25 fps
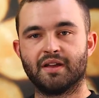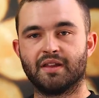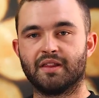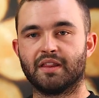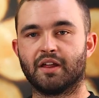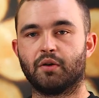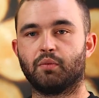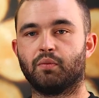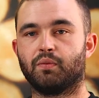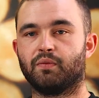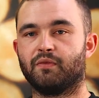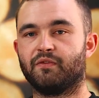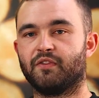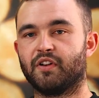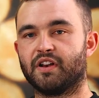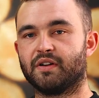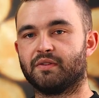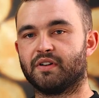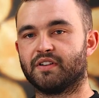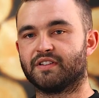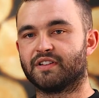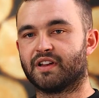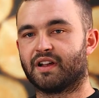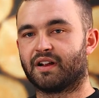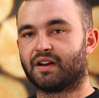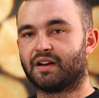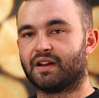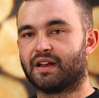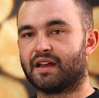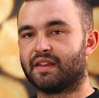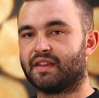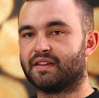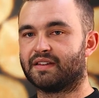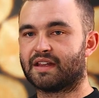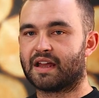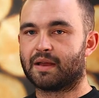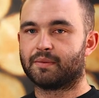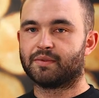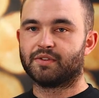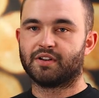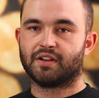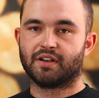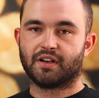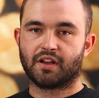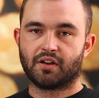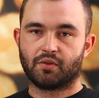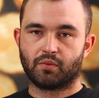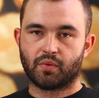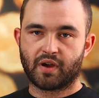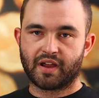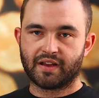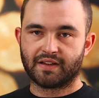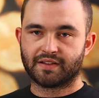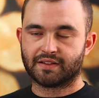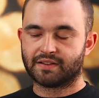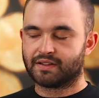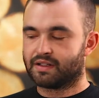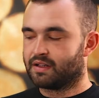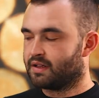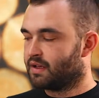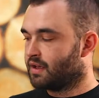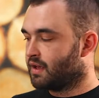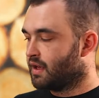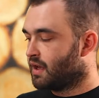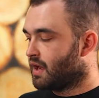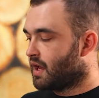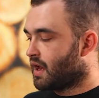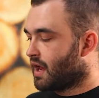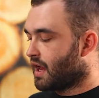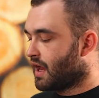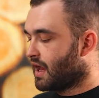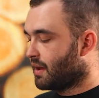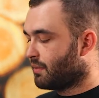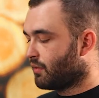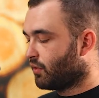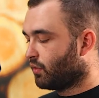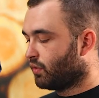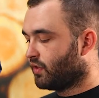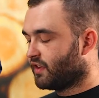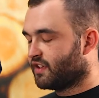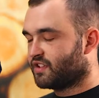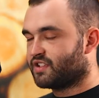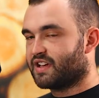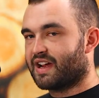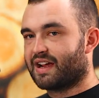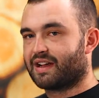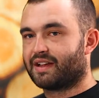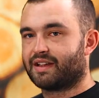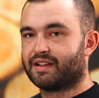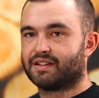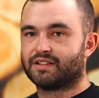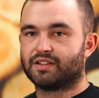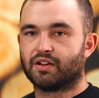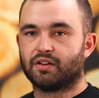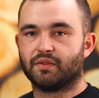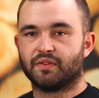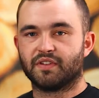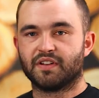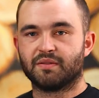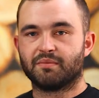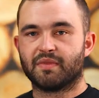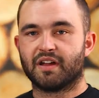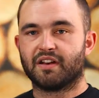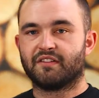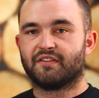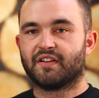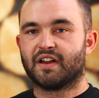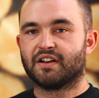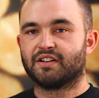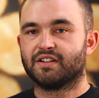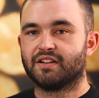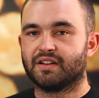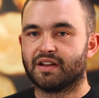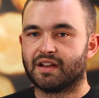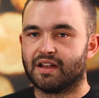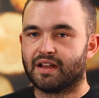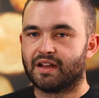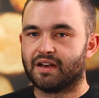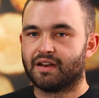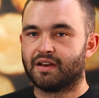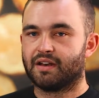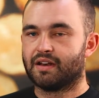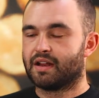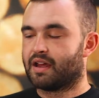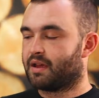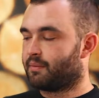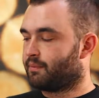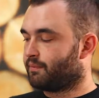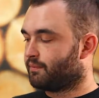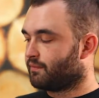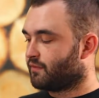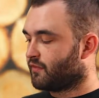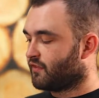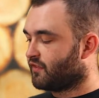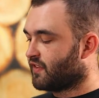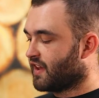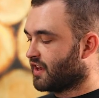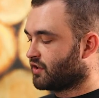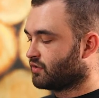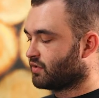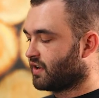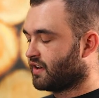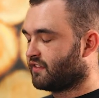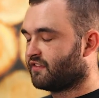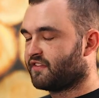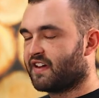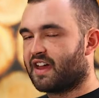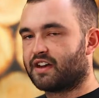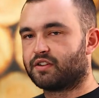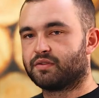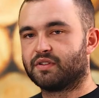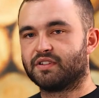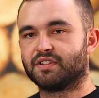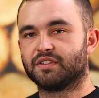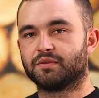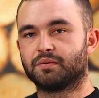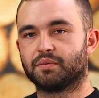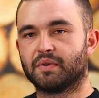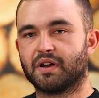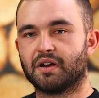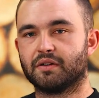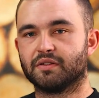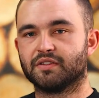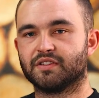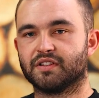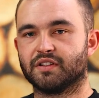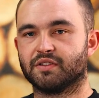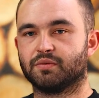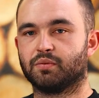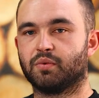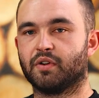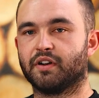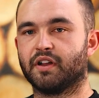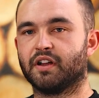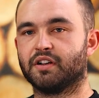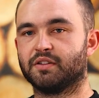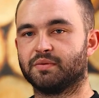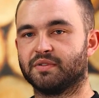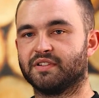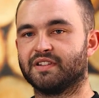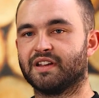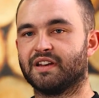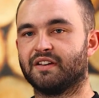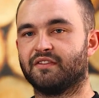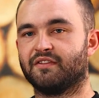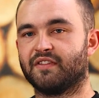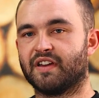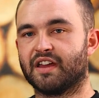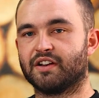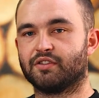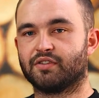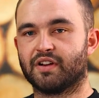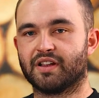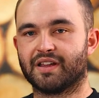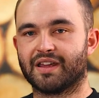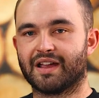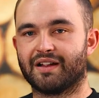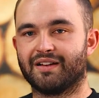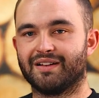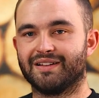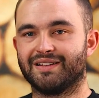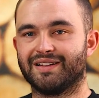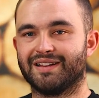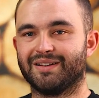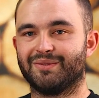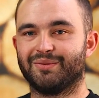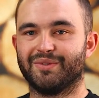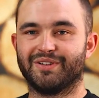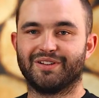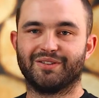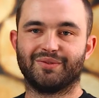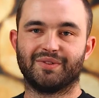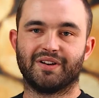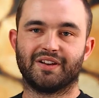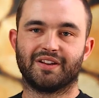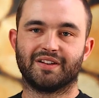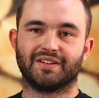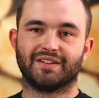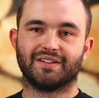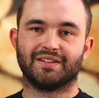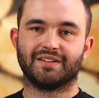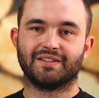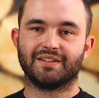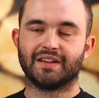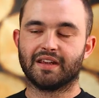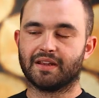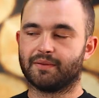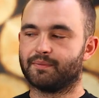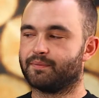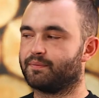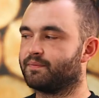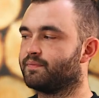They'll fully recycle it and there's absolutely no waste. All these jackets are obviously manufactured in fair trade factories as well, so it's 100% fair trade guaranteed, which is really good to see.